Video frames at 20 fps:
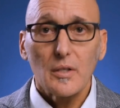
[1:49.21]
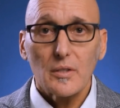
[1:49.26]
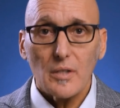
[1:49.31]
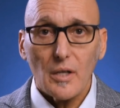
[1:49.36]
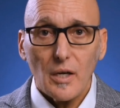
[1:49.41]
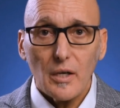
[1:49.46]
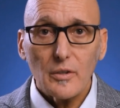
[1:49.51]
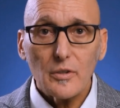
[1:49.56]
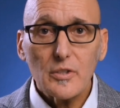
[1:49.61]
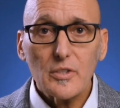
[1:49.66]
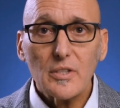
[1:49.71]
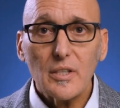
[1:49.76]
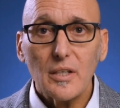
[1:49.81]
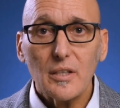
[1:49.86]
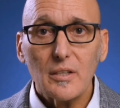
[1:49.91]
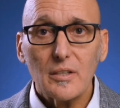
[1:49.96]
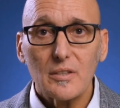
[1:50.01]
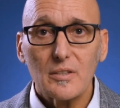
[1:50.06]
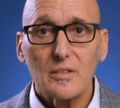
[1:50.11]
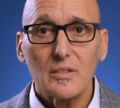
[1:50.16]
To
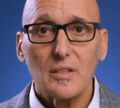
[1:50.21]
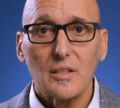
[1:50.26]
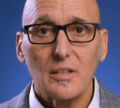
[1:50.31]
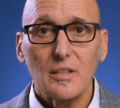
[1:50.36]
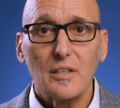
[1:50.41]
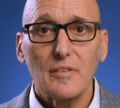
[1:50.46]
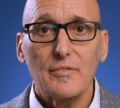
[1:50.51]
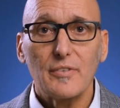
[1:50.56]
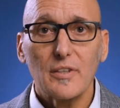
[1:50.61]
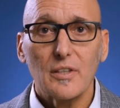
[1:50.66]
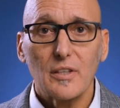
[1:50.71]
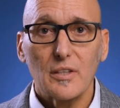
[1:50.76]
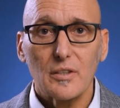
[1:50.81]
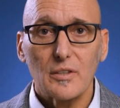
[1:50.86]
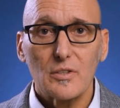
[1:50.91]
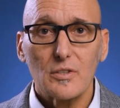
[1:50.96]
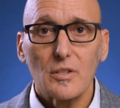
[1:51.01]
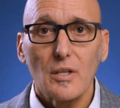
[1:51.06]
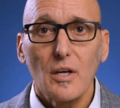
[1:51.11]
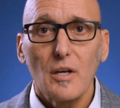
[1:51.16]
understand its
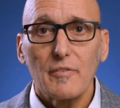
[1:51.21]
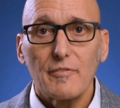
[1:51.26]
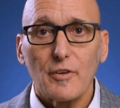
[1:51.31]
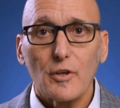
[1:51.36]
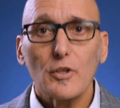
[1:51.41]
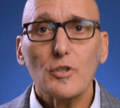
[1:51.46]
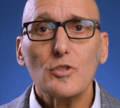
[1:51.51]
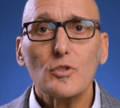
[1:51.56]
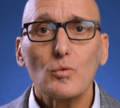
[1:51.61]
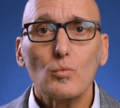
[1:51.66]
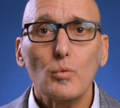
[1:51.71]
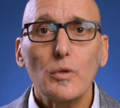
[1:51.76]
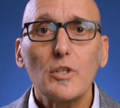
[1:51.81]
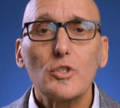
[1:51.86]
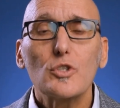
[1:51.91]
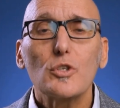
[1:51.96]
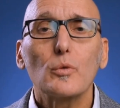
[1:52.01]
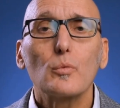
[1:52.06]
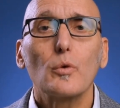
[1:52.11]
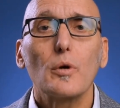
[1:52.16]
significance, first we
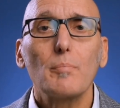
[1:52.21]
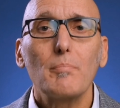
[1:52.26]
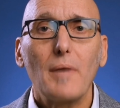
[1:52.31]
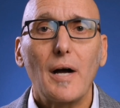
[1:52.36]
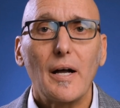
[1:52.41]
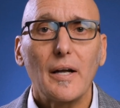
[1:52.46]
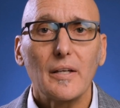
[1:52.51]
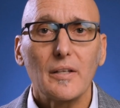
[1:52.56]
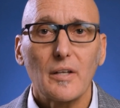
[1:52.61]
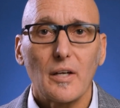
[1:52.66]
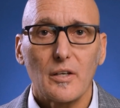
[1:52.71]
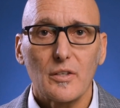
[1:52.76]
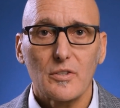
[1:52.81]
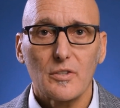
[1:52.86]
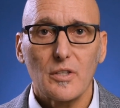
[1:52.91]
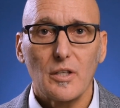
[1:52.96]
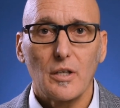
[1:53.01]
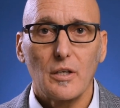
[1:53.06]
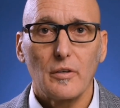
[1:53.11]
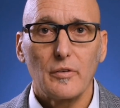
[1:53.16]
should remind
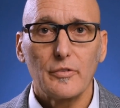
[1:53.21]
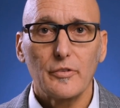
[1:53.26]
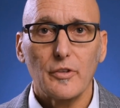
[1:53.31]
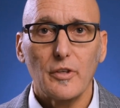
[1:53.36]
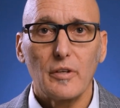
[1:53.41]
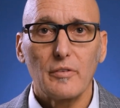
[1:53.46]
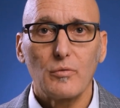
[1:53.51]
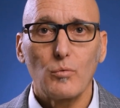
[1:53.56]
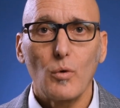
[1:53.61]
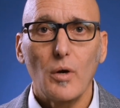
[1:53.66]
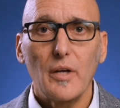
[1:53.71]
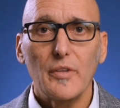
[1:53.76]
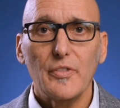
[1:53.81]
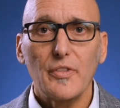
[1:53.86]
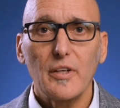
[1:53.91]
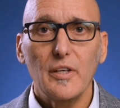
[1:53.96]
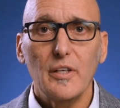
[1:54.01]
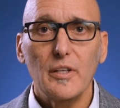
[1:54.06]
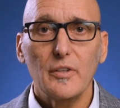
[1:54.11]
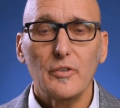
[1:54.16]
ourselves of what
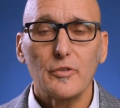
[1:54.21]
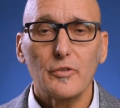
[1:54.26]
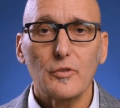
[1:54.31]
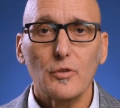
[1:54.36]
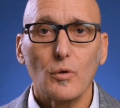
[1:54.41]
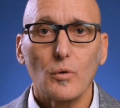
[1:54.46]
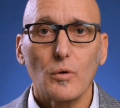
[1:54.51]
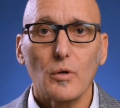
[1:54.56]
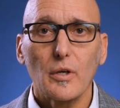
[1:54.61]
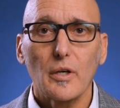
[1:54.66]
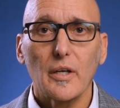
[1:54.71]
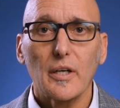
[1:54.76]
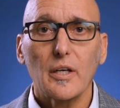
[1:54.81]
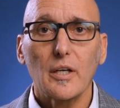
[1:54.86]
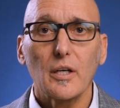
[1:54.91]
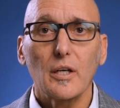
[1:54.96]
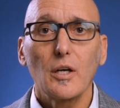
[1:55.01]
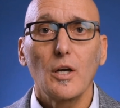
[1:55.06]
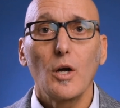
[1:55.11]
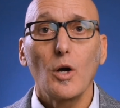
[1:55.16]
the historic
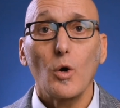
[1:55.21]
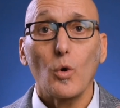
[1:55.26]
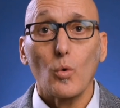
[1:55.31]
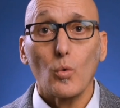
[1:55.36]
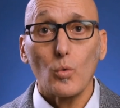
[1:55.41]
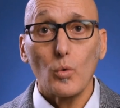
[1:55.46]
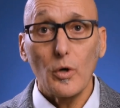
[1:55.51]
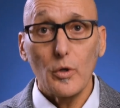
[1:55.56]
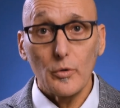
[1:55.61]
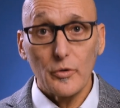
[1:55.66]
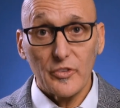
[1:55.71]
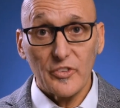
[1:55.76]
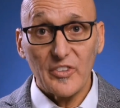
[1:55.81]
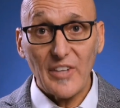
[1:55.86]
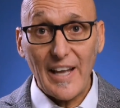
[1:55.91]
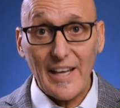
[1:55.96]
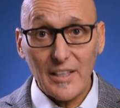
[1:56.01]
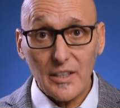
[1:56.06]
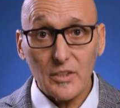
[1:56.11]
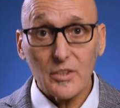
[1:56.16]

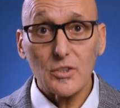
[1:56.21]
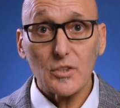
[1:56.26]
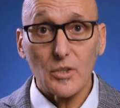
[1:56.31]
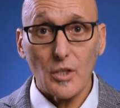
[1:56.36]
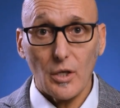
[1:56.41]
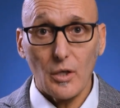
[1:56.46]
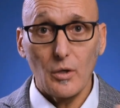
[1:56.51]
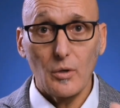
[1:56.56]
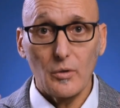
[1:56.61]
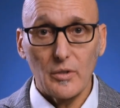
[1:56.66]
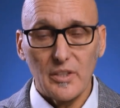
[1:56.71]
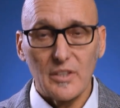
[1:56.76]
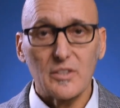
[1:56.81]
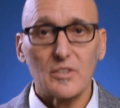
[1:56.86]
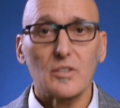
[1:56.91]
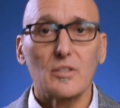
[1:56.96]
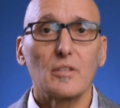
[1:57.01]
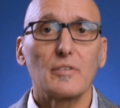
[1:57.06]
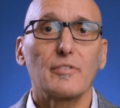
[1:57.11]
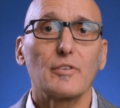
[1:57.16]
Rosetta Stone is
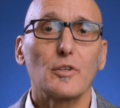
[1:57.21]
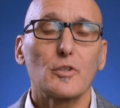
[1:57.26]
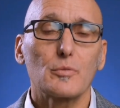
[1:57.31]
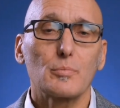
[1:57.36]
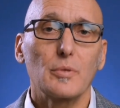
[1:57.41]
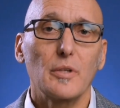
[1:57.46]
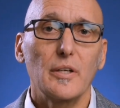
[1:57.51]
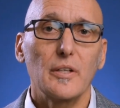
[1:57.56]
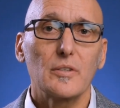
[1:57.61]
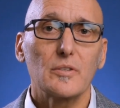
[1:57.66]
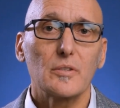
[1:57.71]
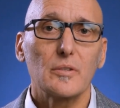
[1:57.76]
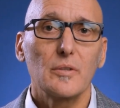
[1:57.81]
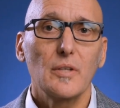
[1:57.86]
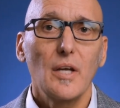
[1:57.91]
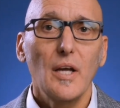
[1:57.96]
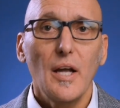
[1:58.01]
in the first place.